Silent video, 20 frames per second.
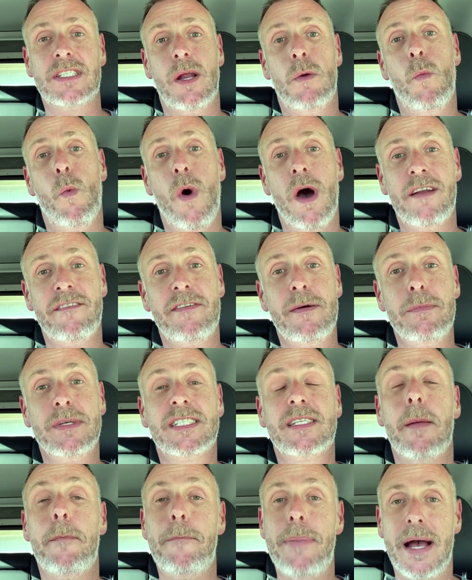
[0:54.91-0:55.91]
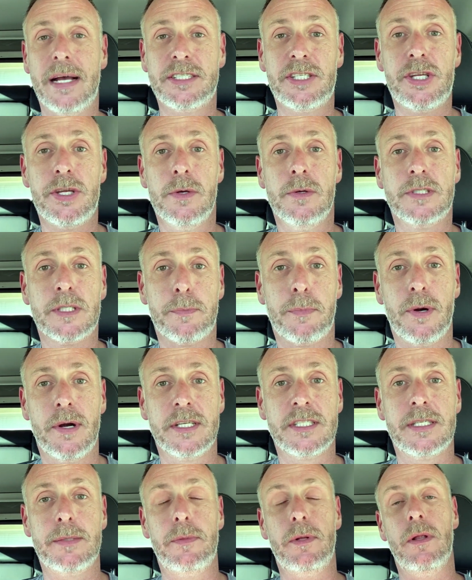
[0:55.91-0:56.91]
and one of them is the best use
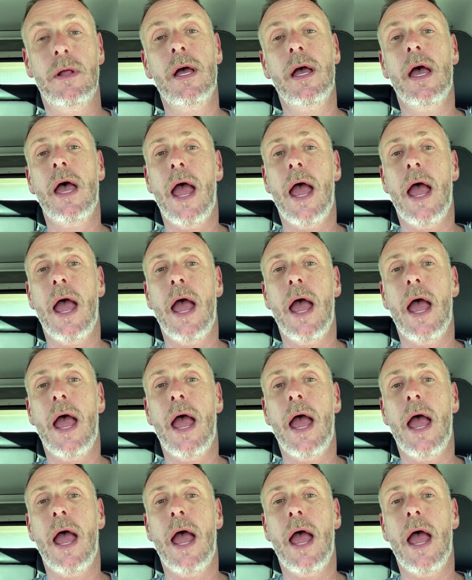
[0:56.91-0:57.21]
principle.